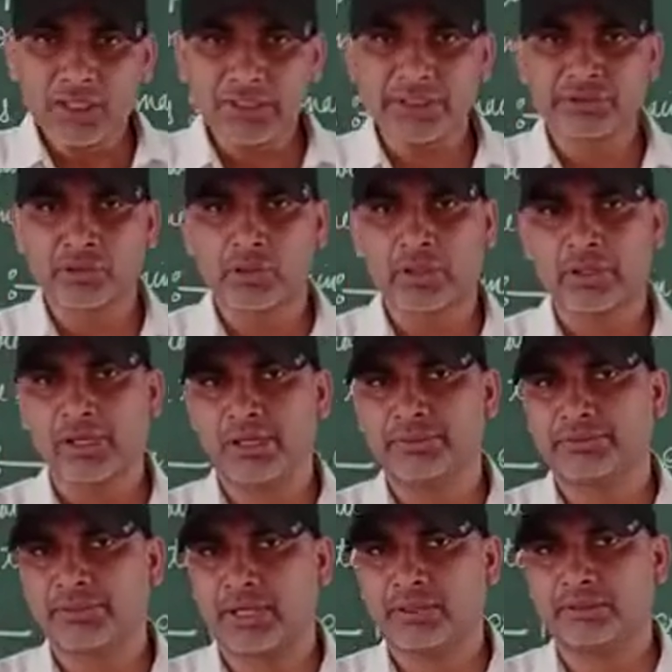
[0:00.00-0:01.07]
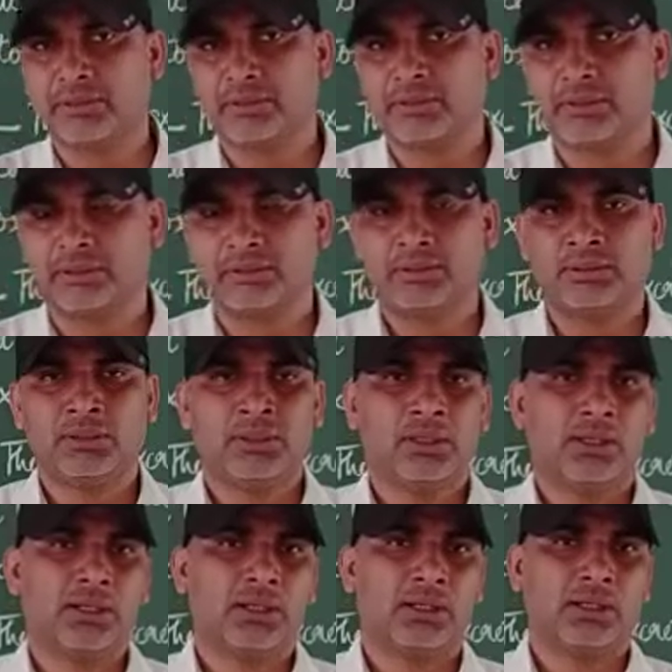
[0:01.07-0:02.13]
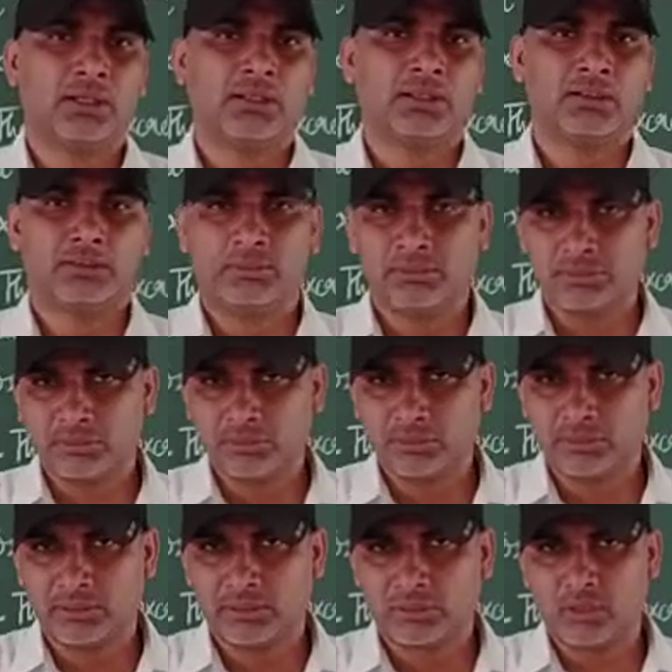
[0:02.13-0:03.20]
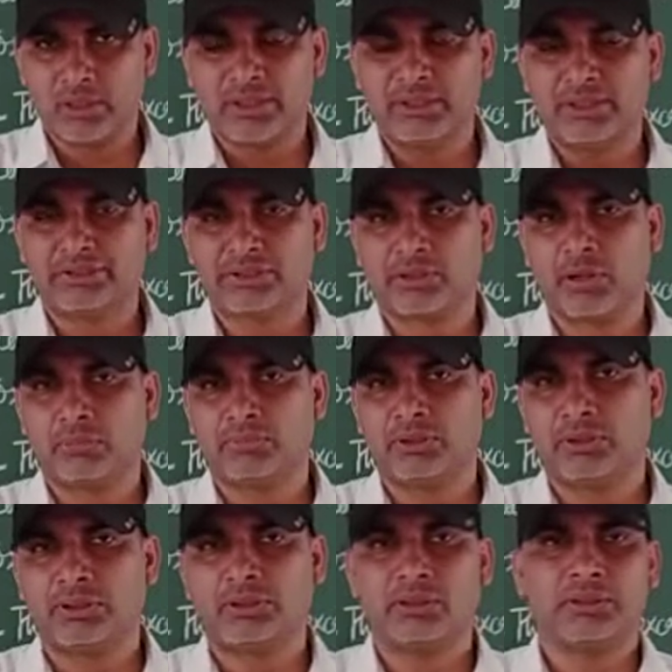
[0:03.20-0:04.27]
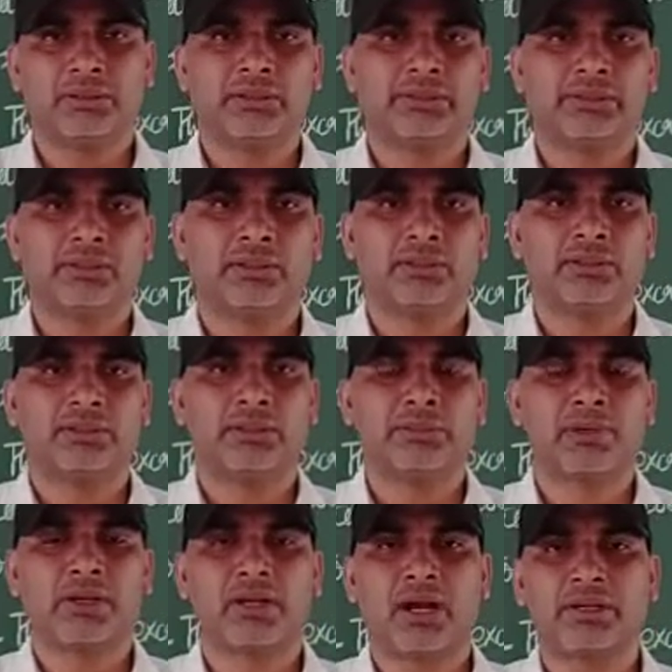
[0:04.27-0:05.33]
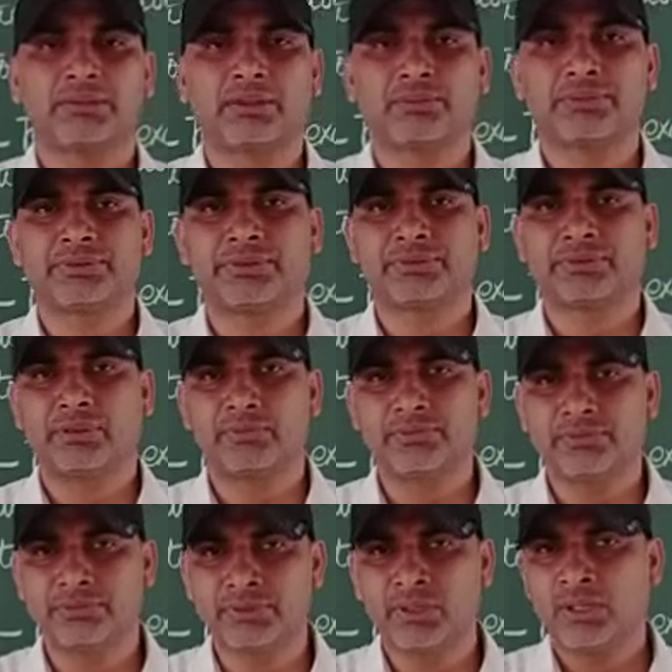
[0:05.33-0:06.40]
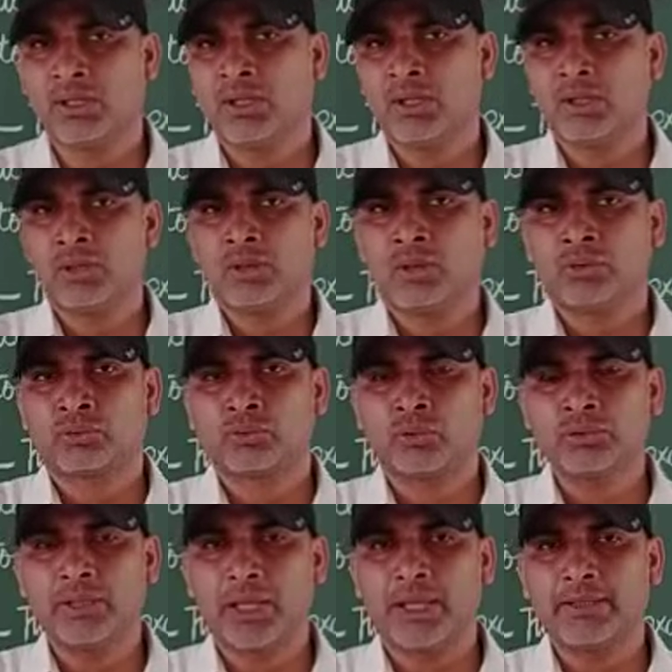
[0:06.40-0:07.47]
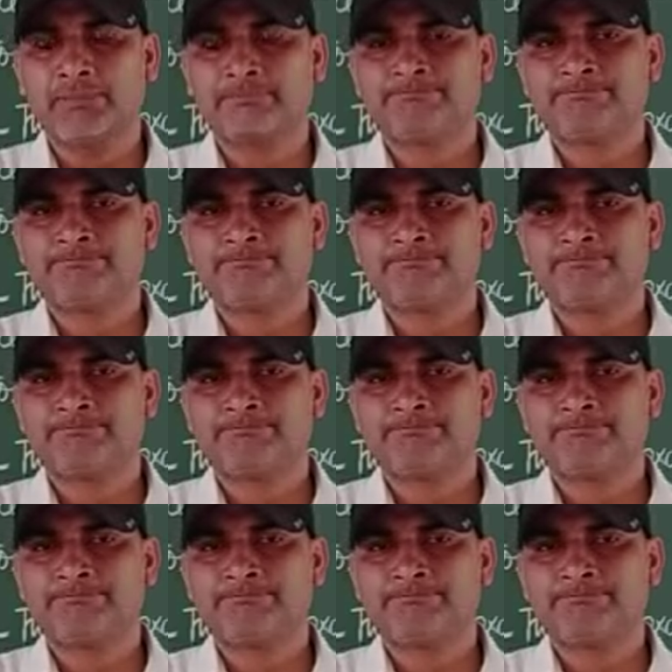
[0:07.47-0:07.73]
disorder inside the coordination of the different kinds of the systems. So that